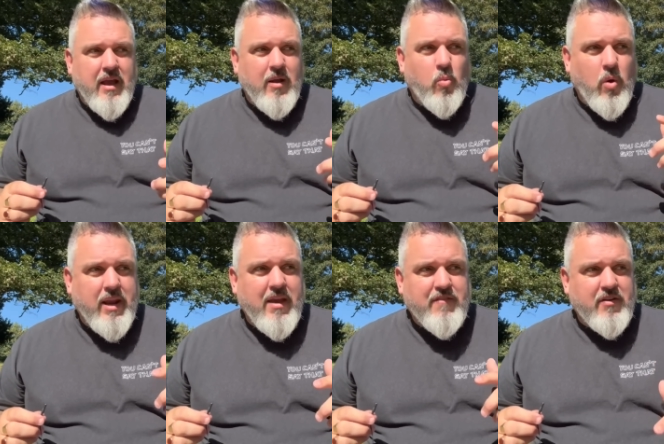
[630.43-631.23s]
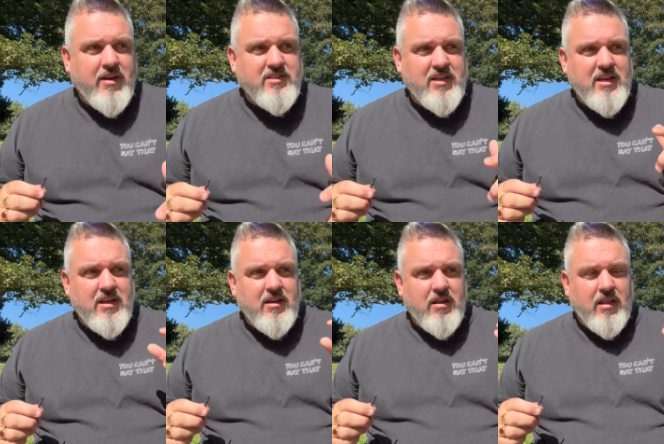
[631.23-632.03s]
whenever I see
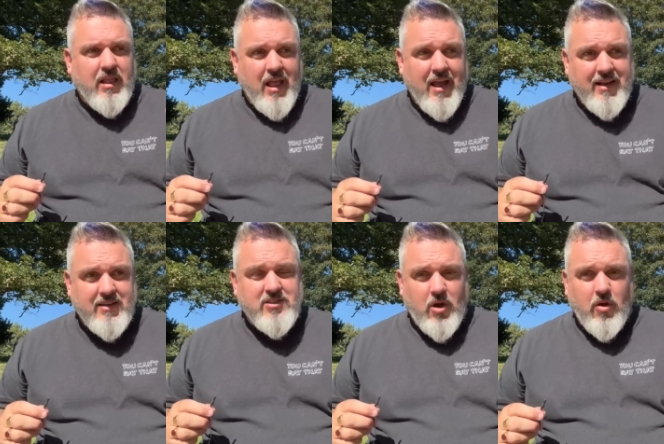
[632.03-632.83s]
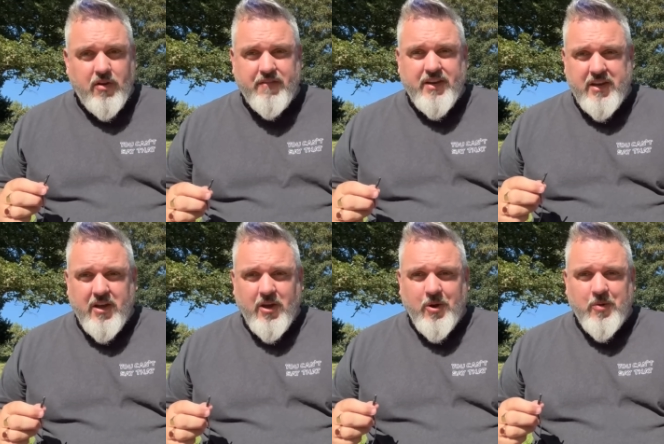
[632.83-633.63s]
likes on a
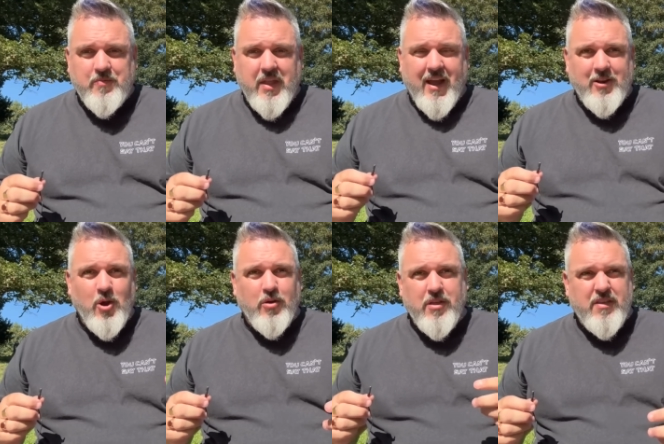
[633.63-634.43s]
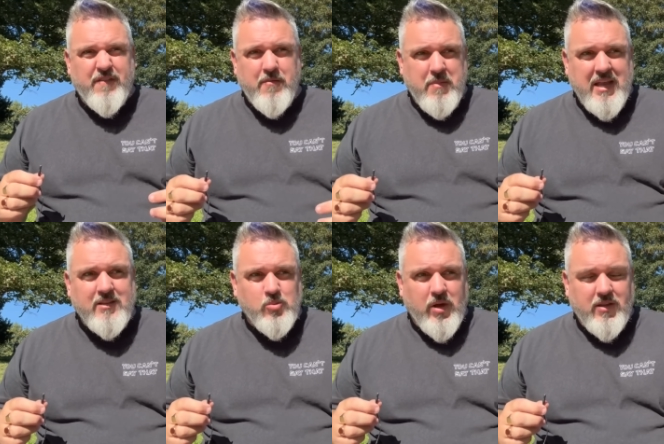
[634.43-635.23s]
video, I know that they're for me as
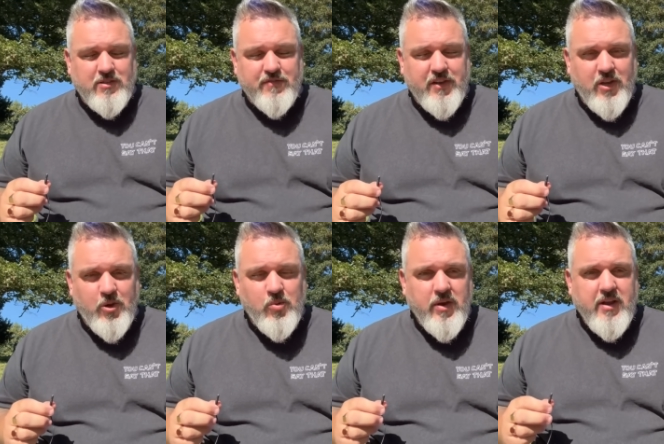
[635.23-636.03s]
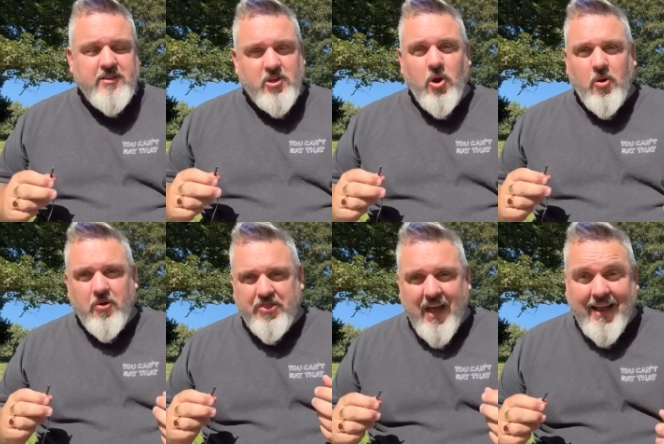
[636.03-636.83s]
well as for you. So
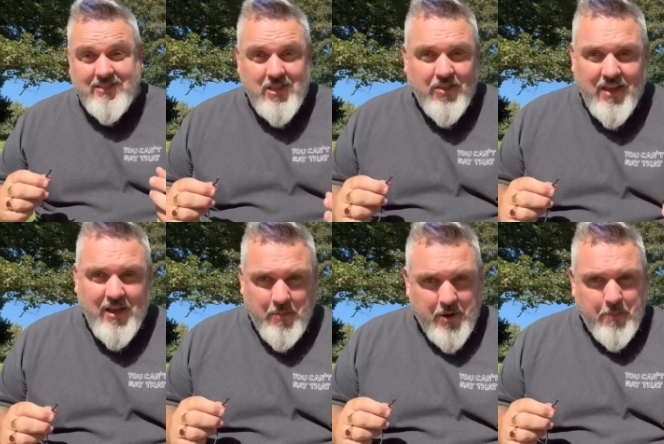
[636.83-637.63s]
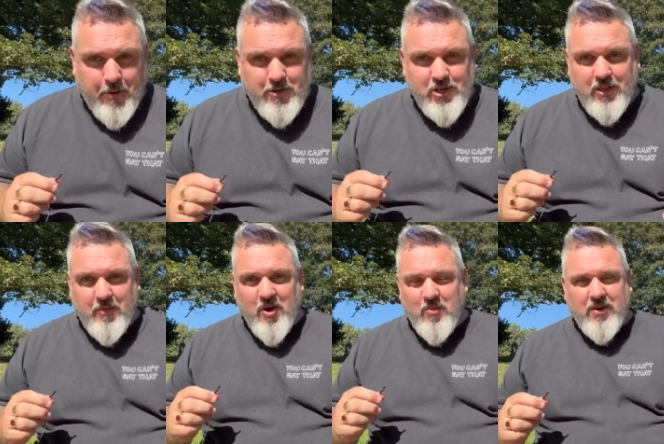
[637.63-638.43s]
that is the thing I'm going to push at the
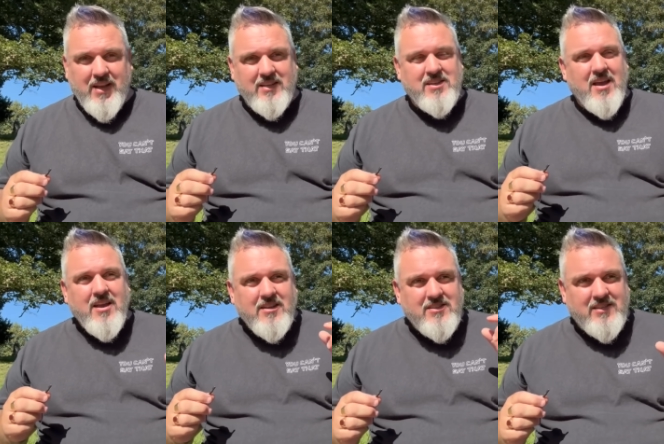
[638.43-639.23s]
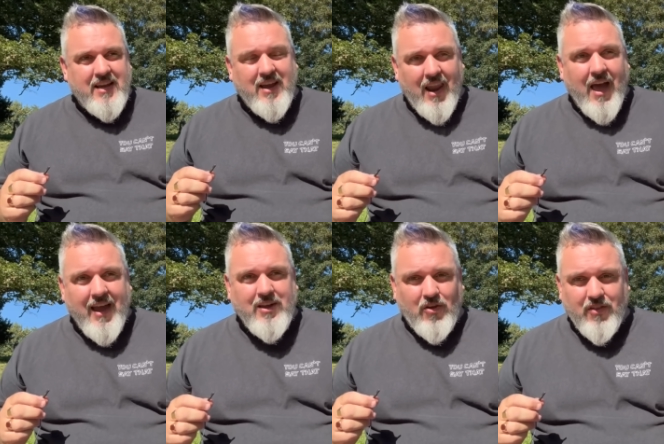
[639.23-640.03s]
moment, is stick a
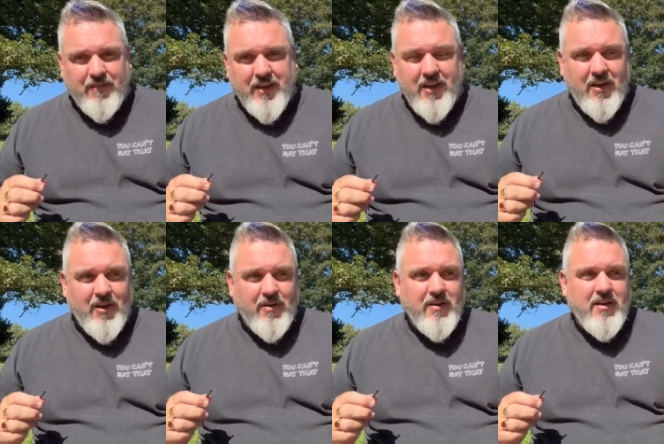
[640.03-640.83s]
like on the video,